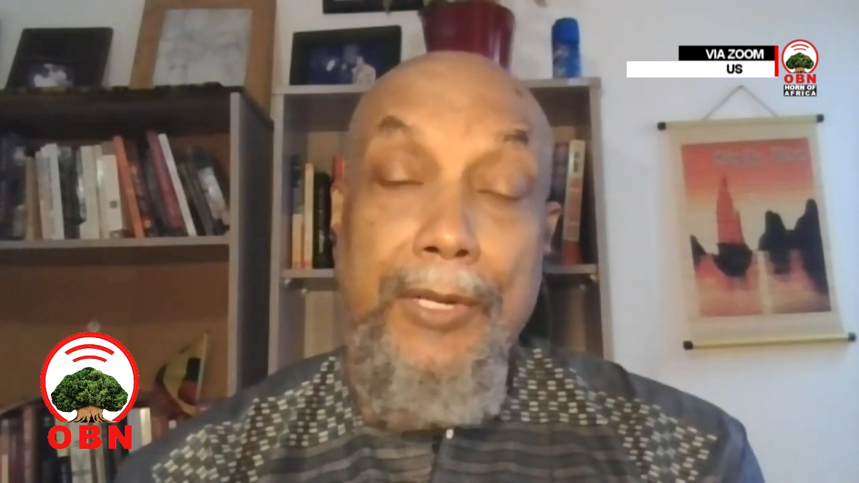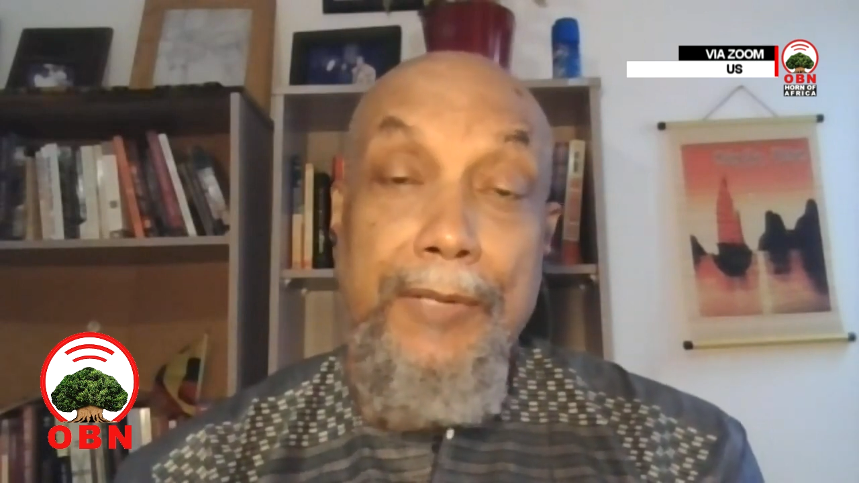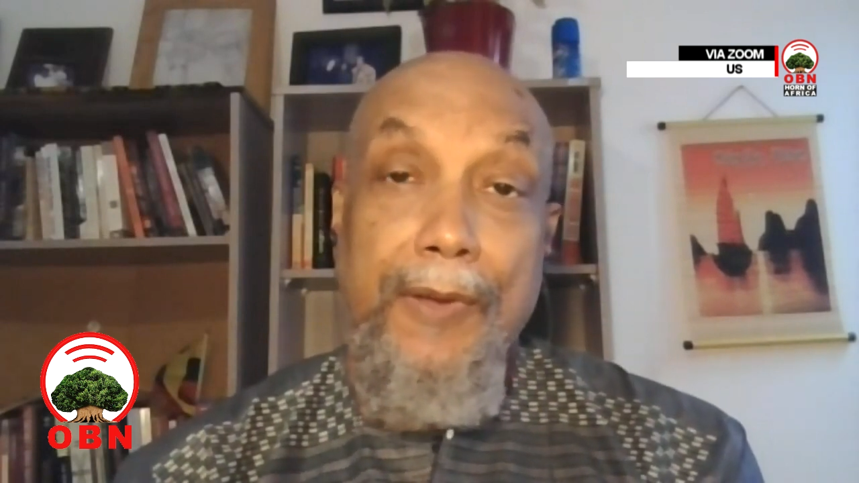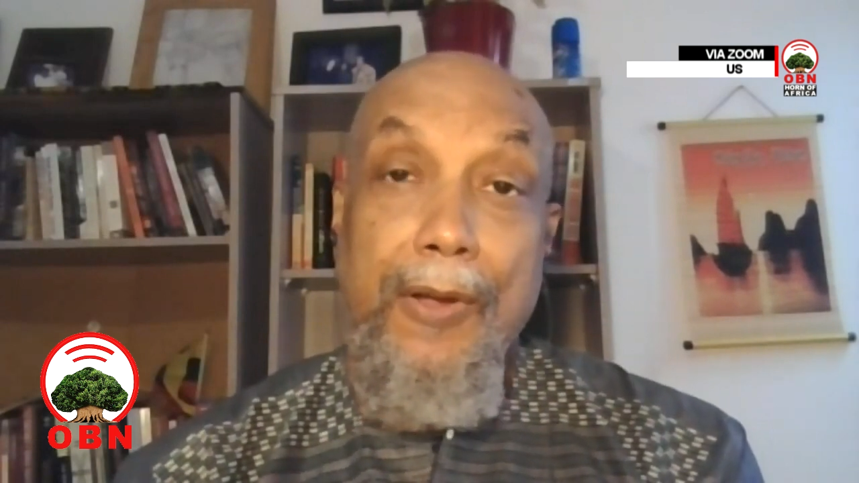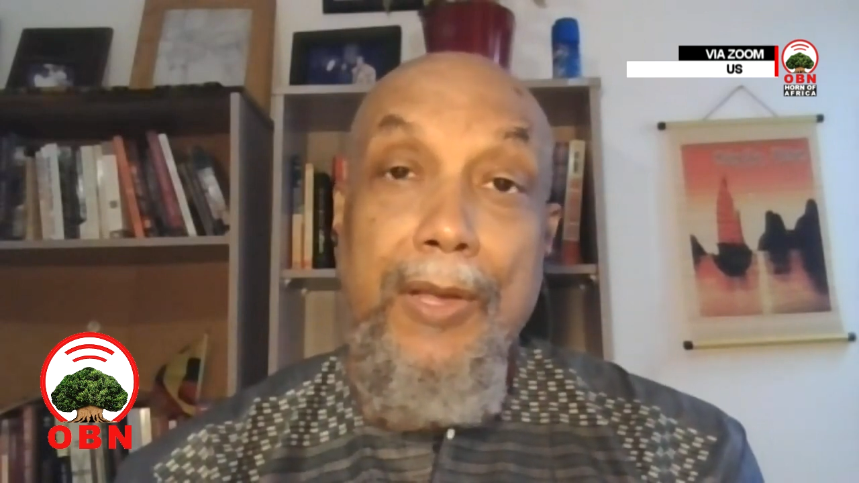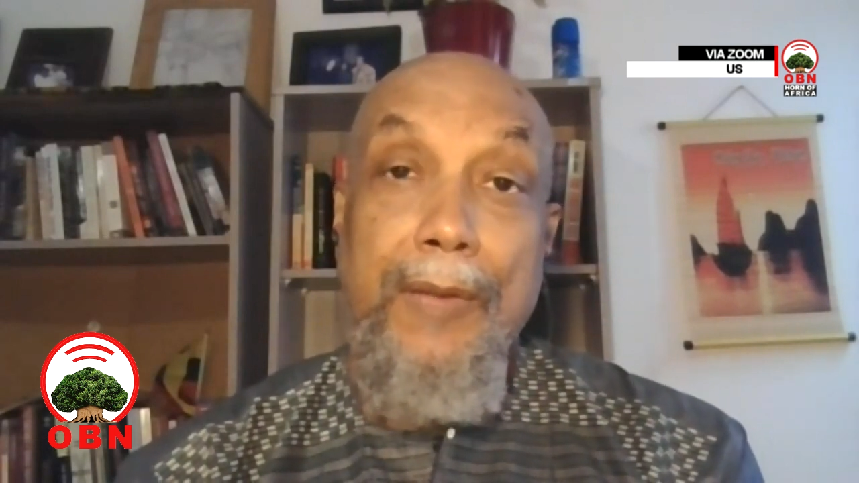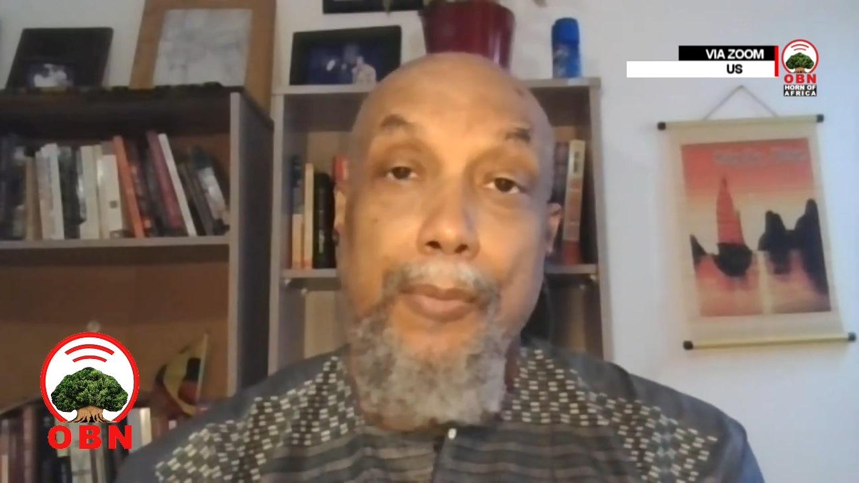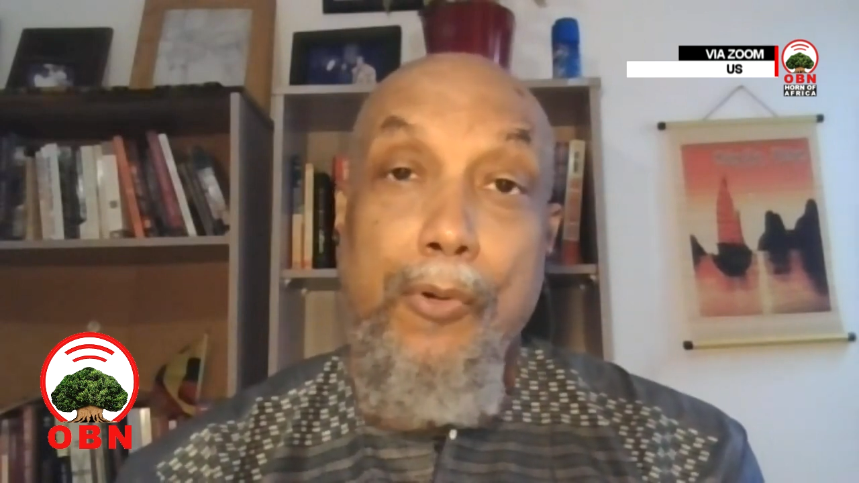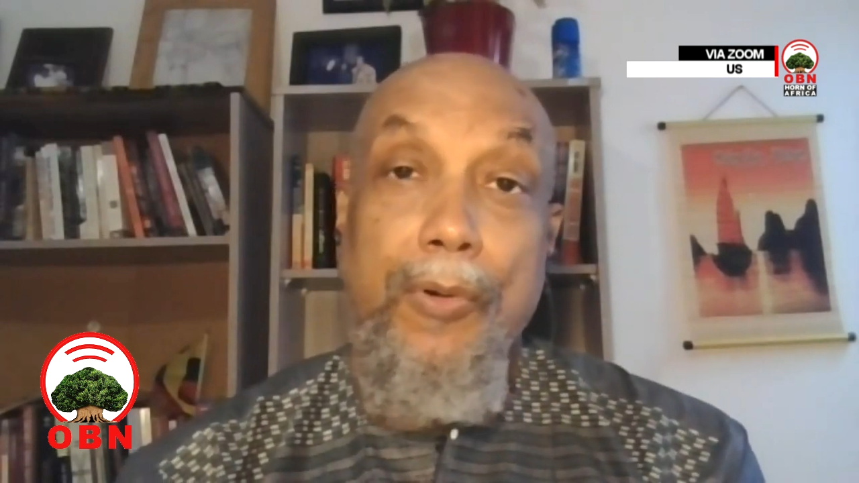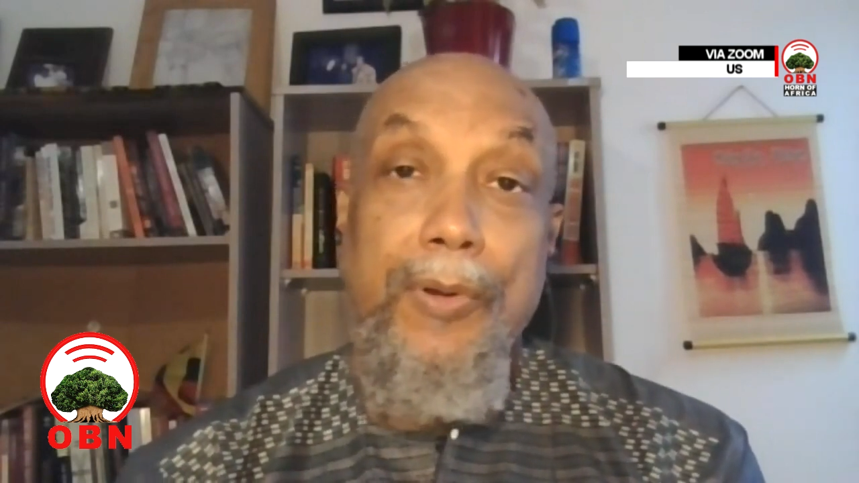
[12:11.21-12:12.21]
these very
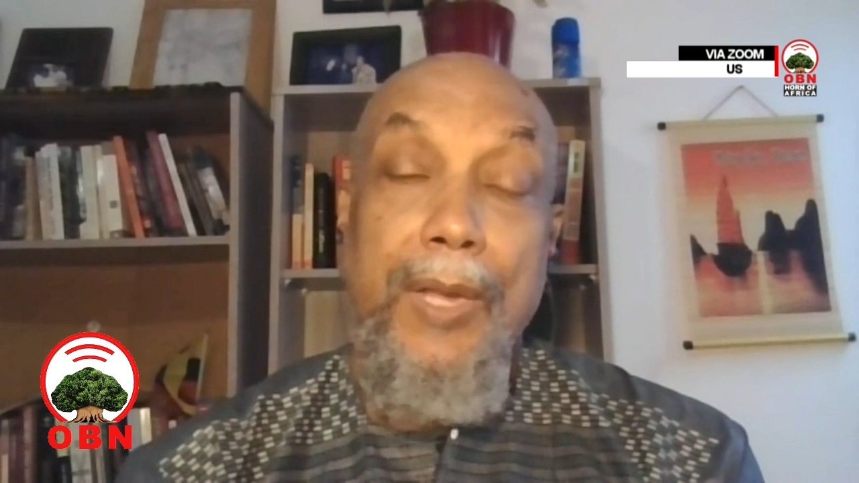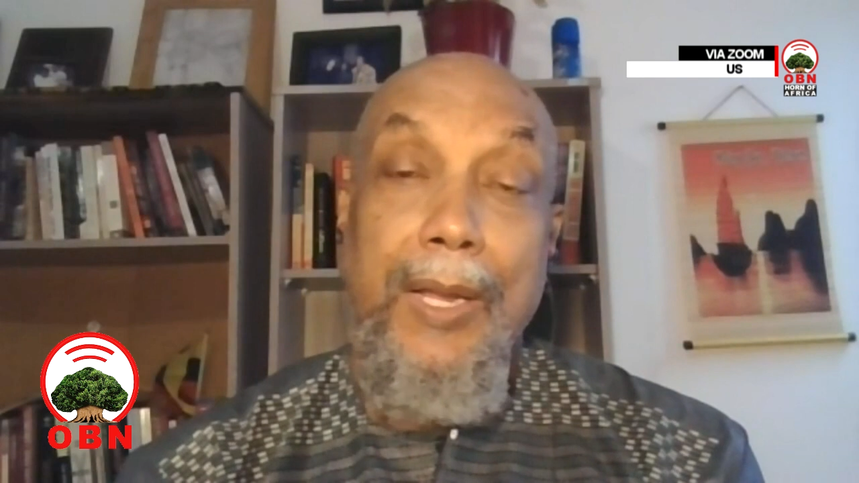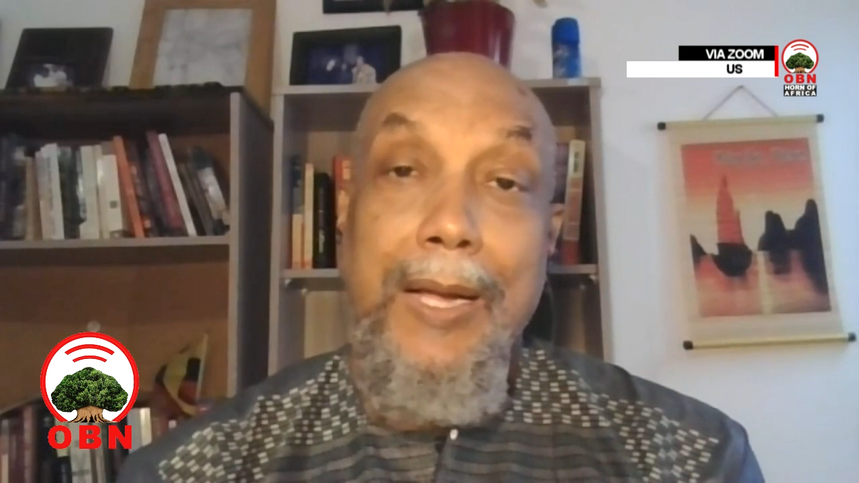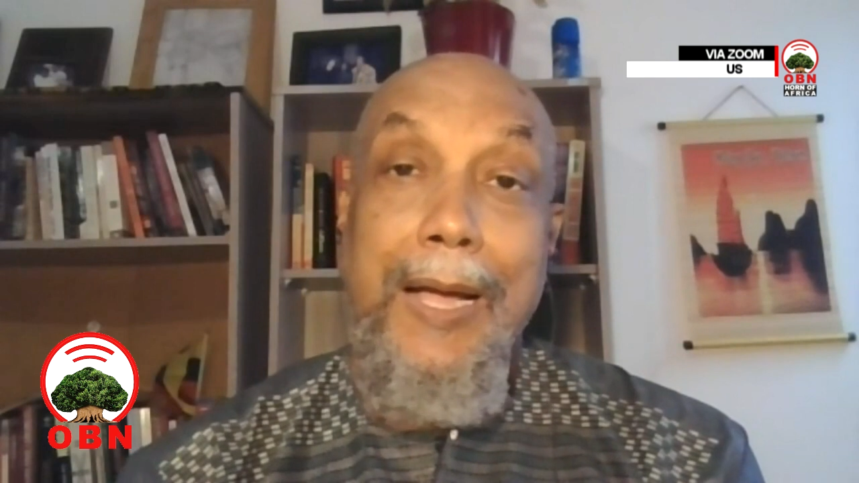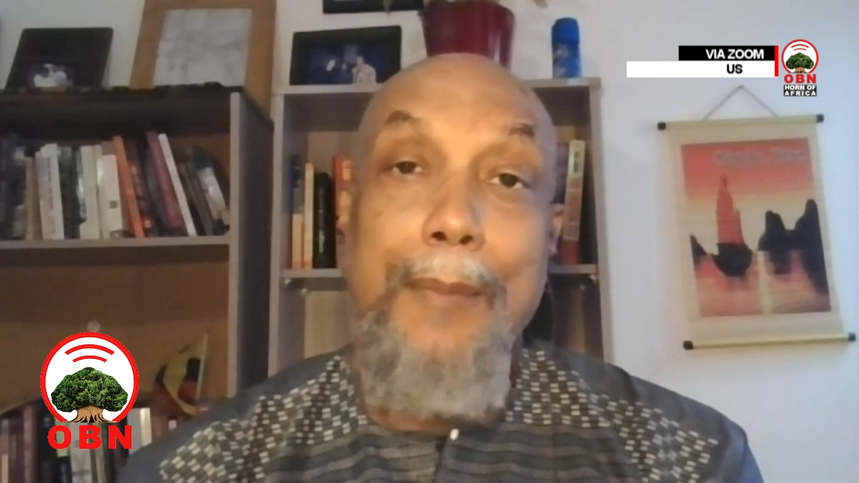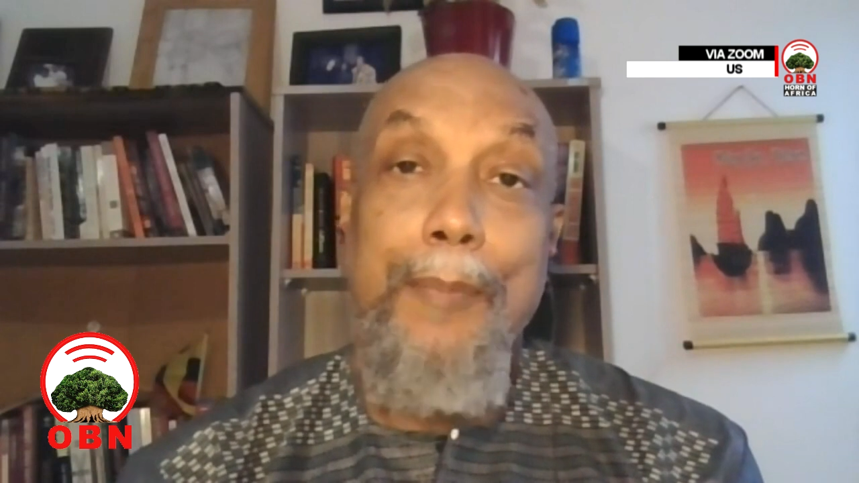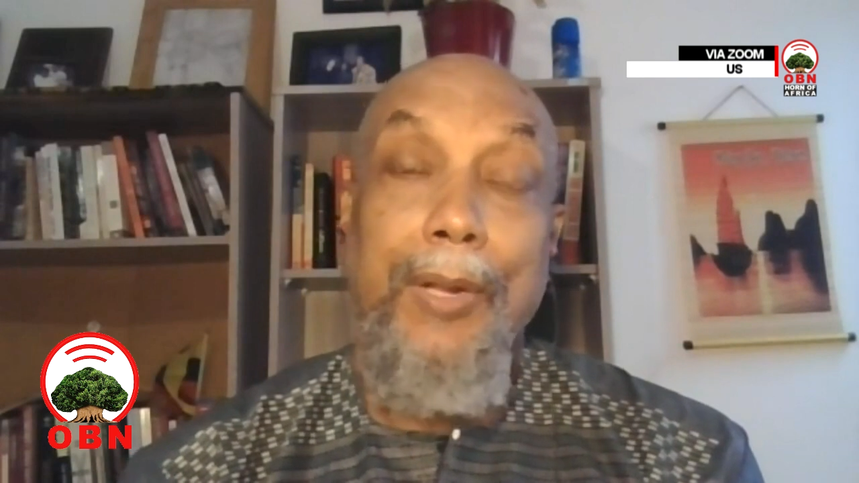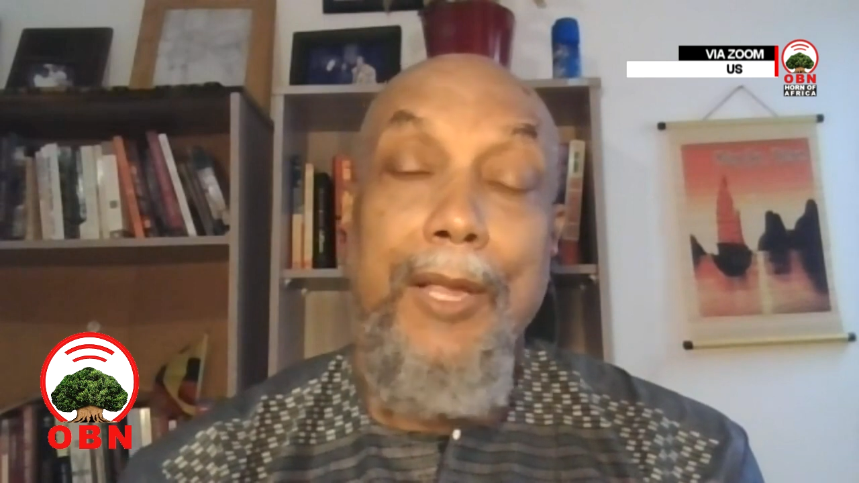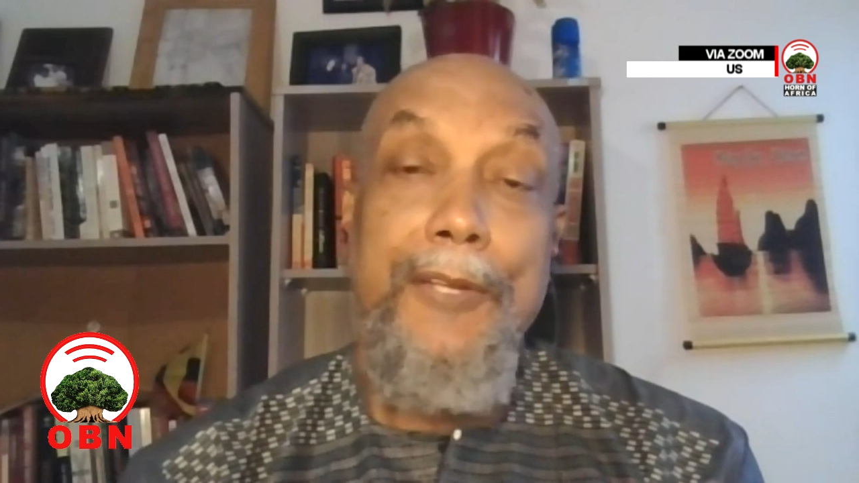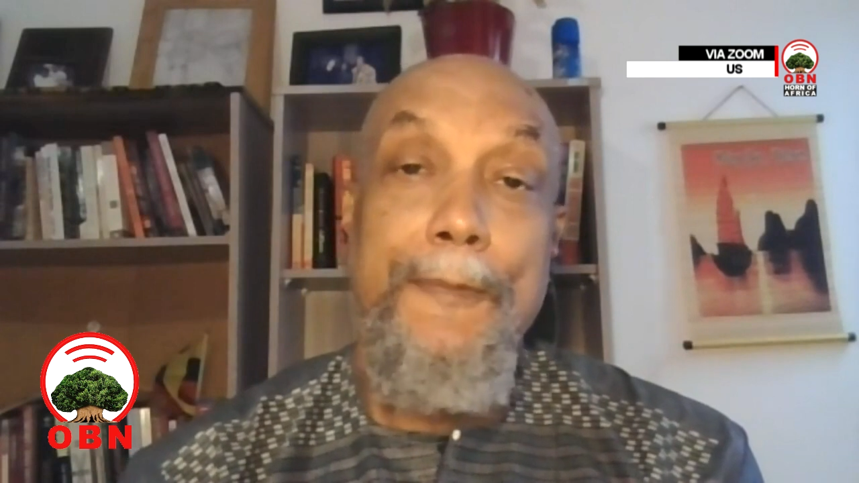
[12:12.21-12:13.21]
important and
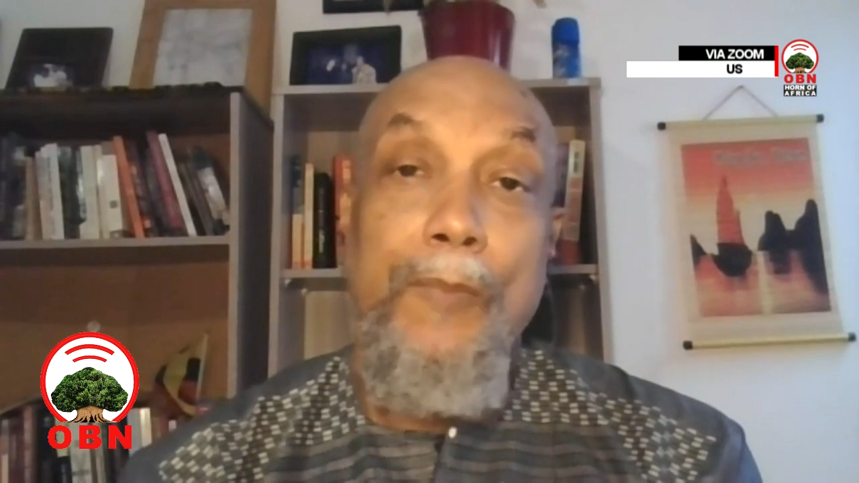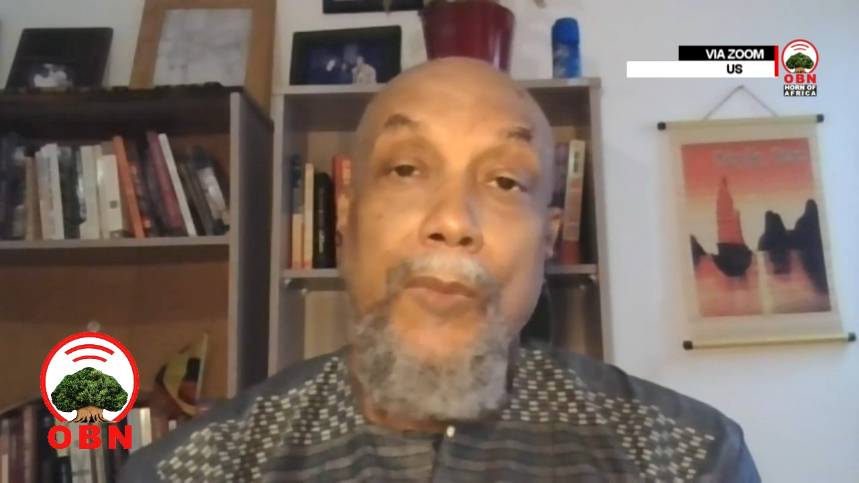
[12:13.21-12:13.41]
complex